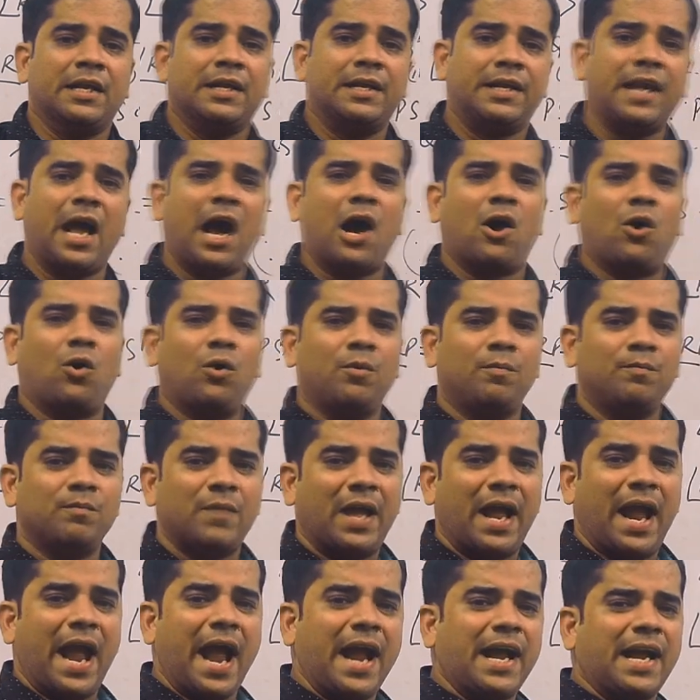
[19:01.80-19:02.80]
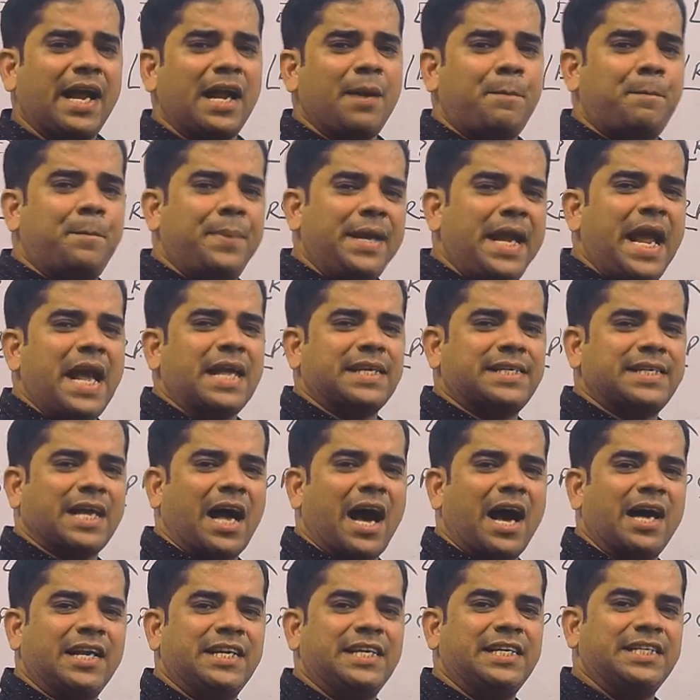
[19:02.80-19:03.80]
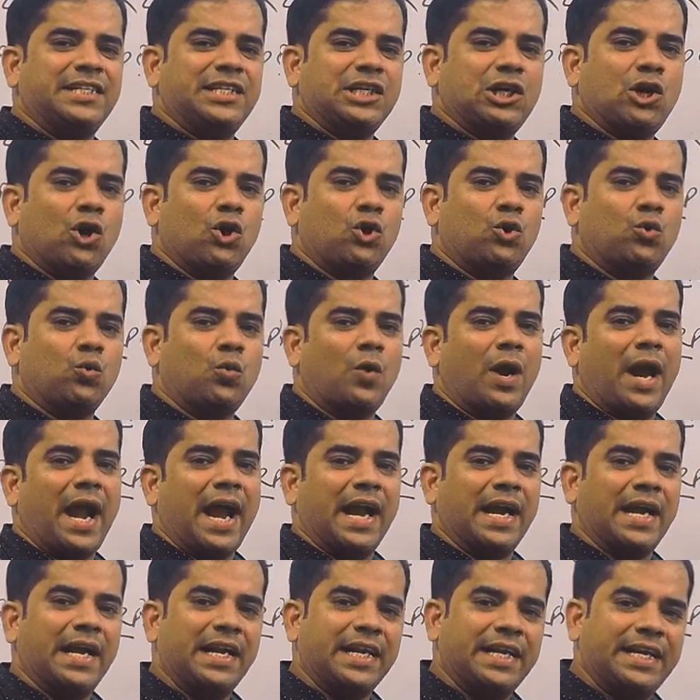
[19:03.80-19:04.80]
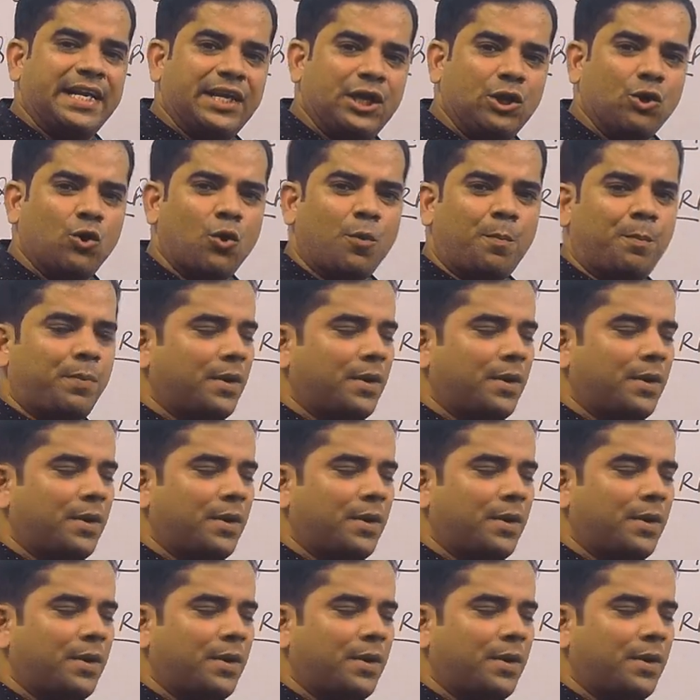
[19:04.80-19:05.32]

now angle PSR is equal to angle Q